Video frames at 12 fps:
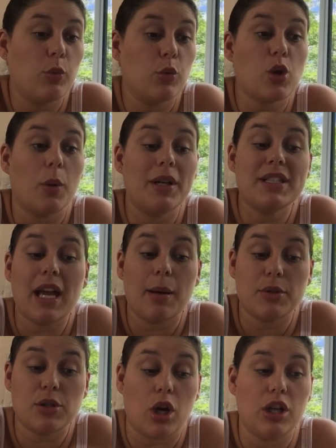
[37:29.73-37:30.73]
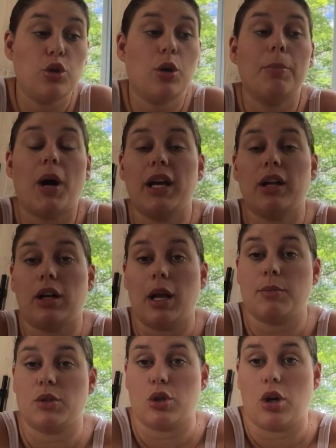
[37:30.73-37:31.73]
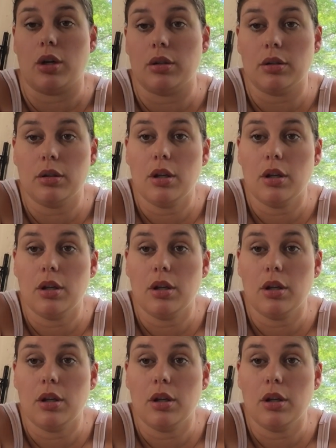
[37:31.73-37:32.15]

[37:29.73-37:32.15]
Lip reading: So I went to Amazon. You can buy it on Amazon.